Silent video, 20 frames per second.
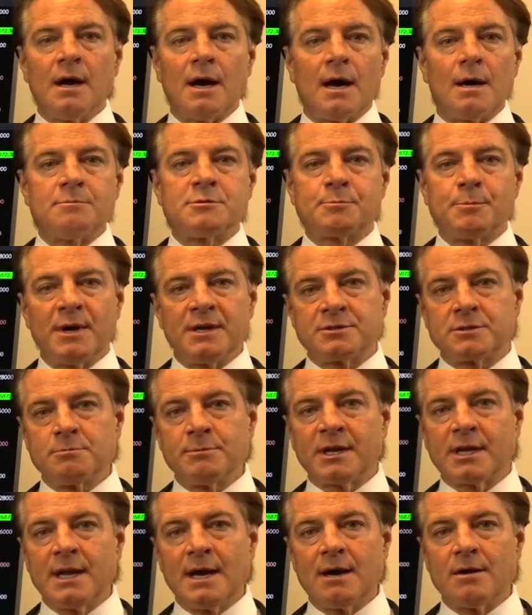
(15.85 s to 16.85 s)
I'm Spencer
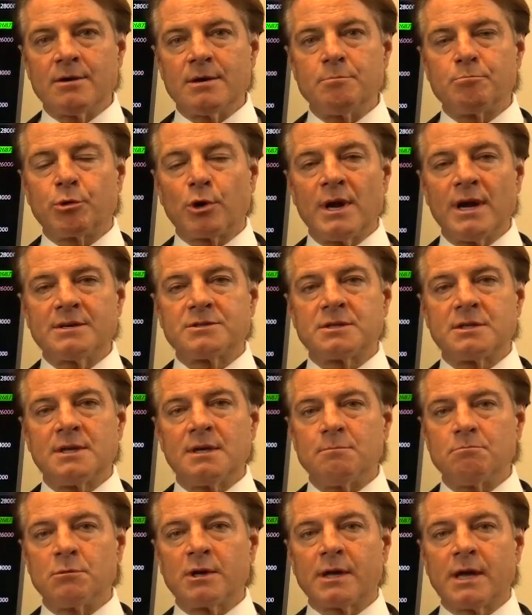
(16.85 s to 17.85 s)
McGowan,
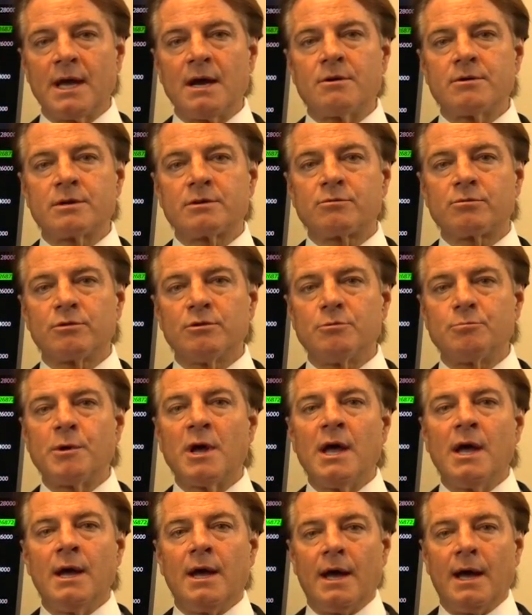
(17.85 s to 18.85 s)
President, McGowanGroup,
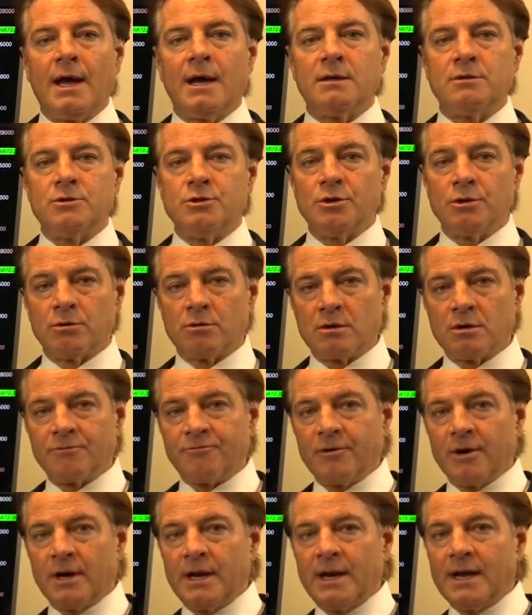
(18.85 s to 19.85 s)
and your
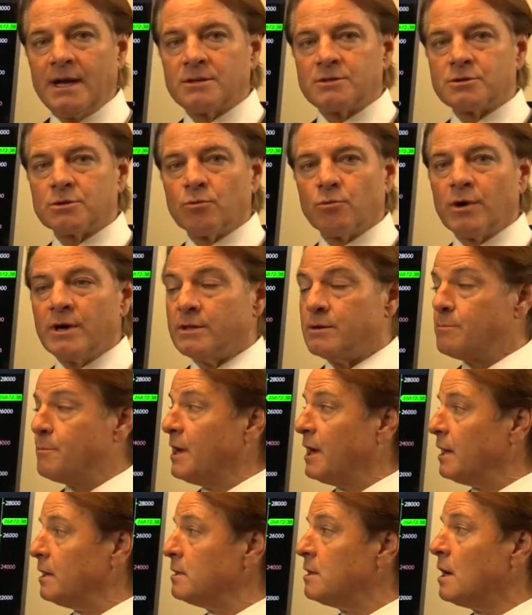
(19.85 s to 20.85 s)
financial
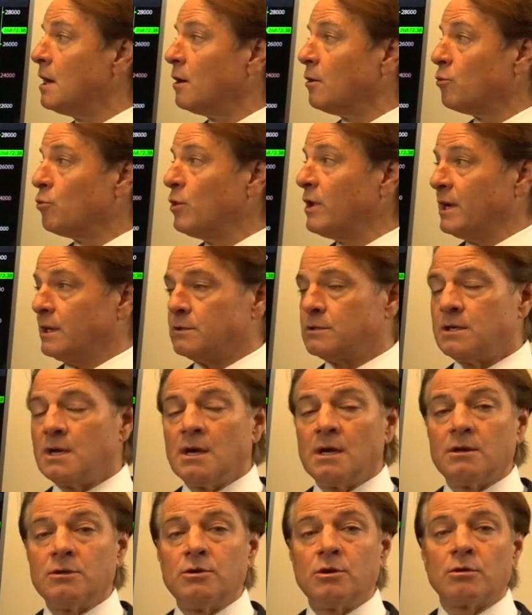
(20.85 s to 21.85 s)
weatherman with
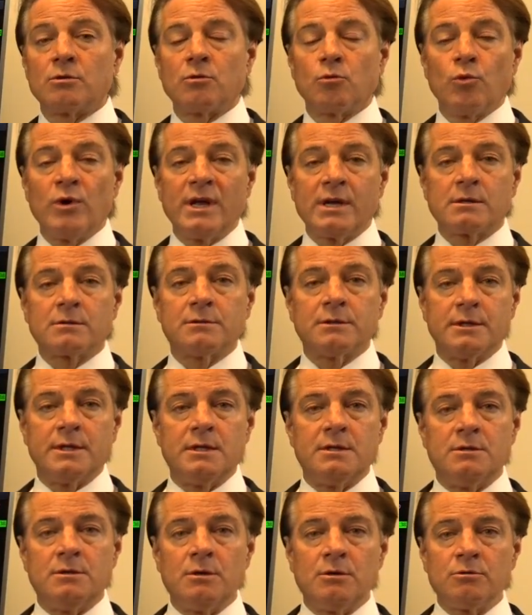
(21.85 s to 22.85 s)
your
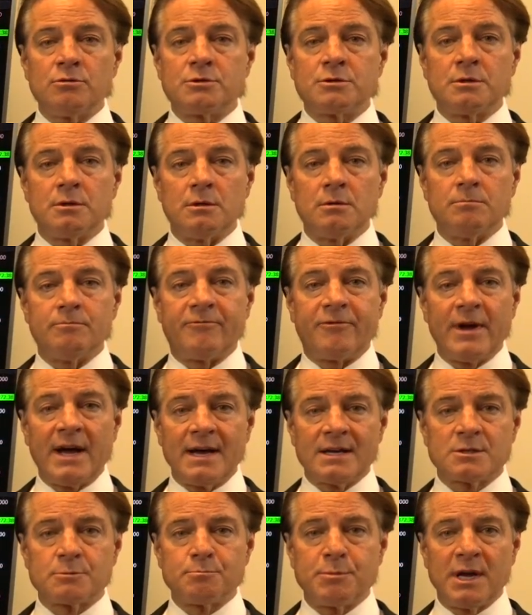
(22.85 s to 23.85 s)
weekly YouTube
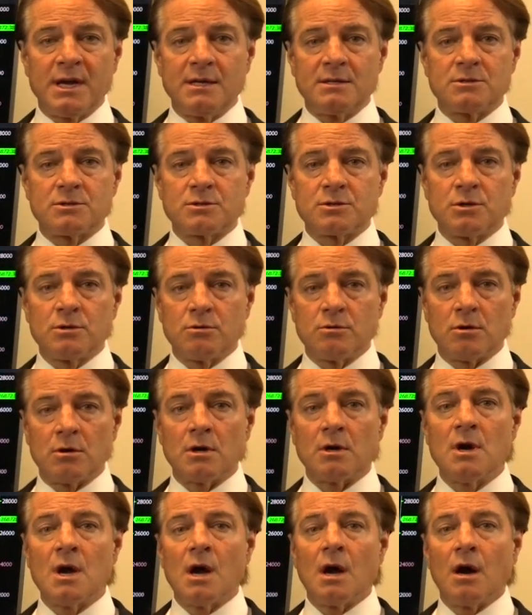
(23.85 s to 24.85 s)
fast-paced
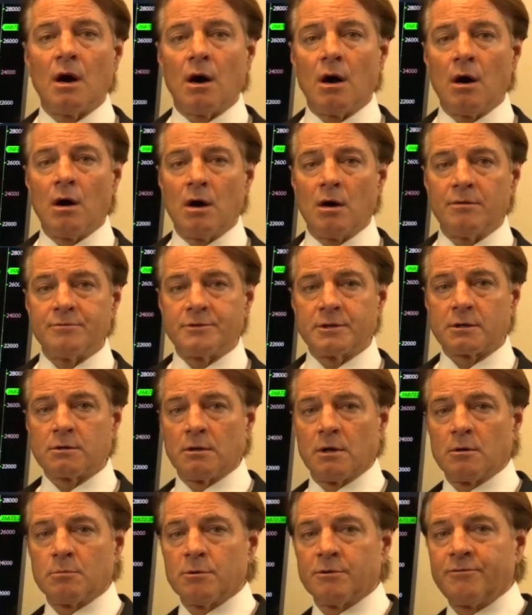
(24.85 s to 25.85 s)
tour of the
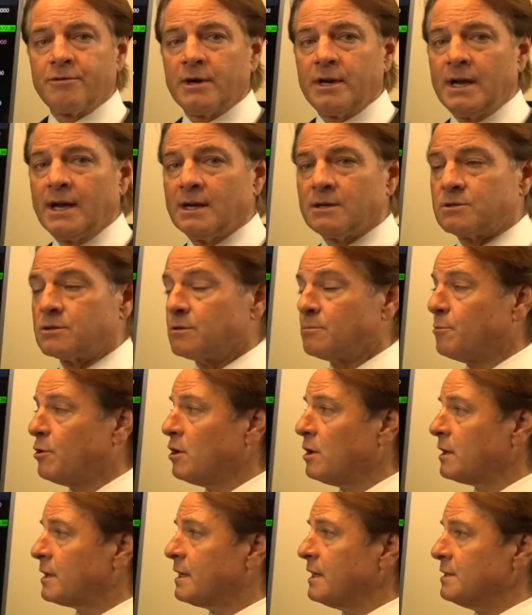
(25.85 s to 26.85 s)
global financial
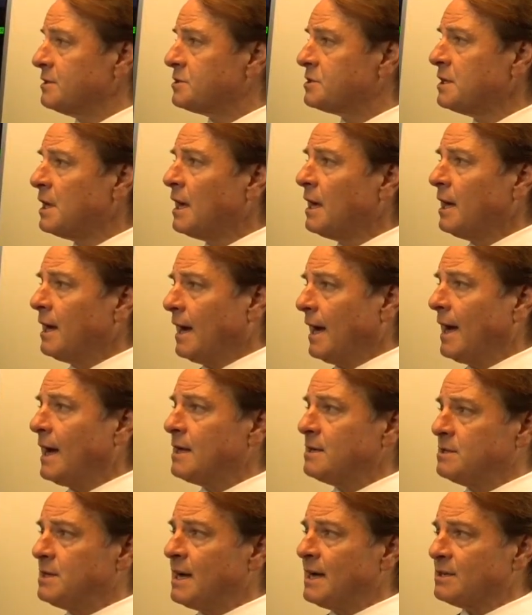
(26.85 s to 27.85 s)
markets.
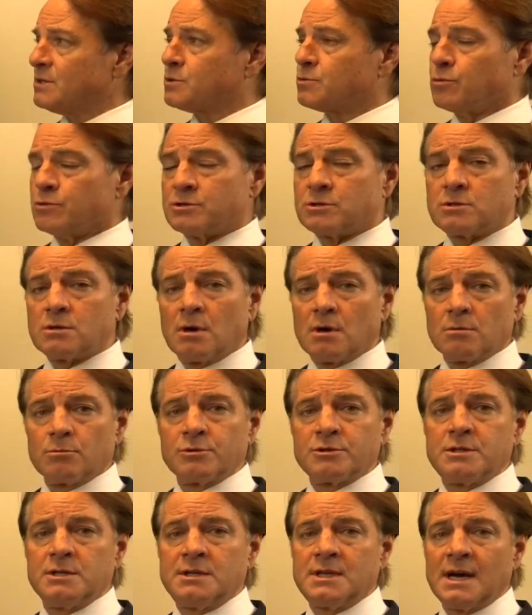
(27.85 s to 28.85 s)
And yes, we'll start
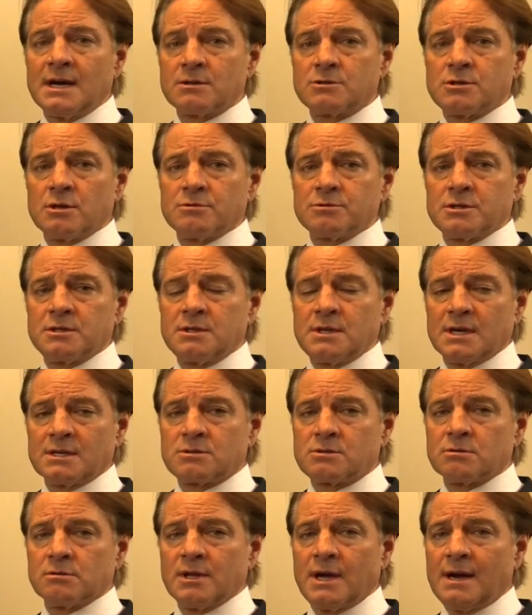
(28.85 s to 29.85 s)
with the Dow Jones
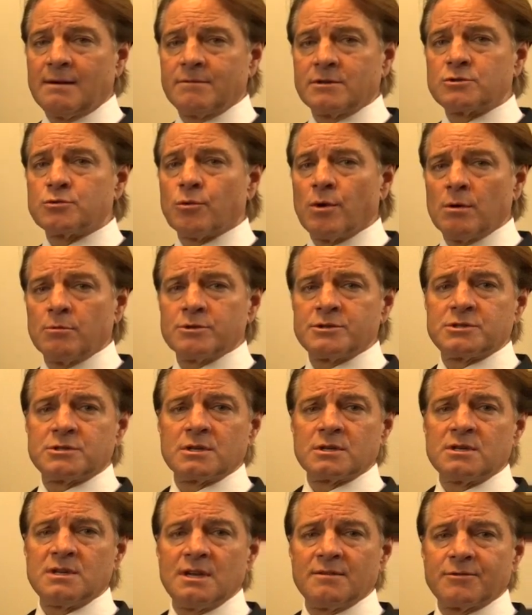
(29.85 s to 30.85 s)
Industrial Average. What was
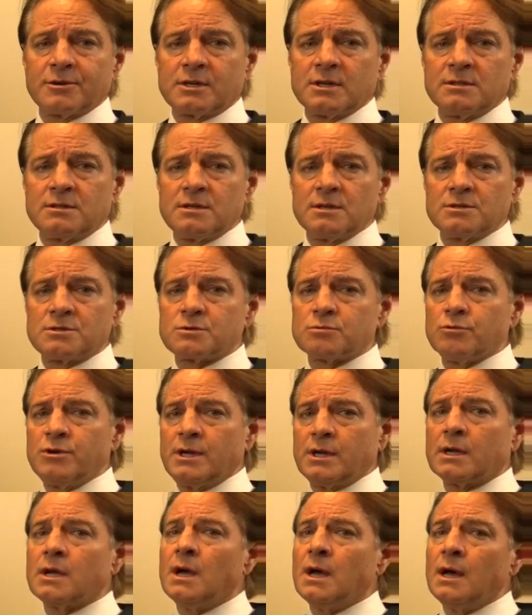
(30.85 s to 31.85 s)
significant this
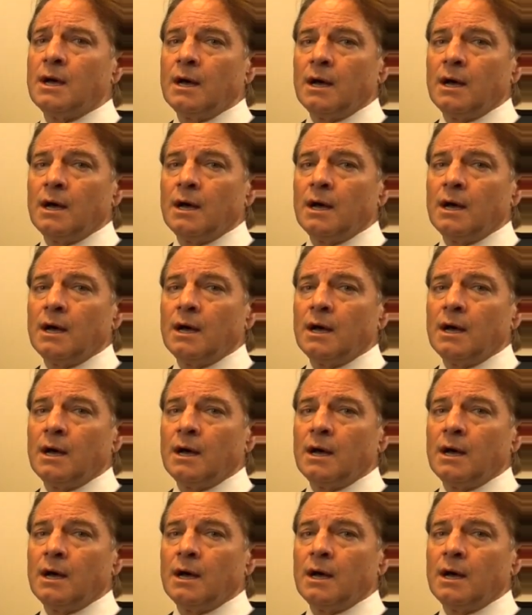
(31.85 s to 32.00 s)
week?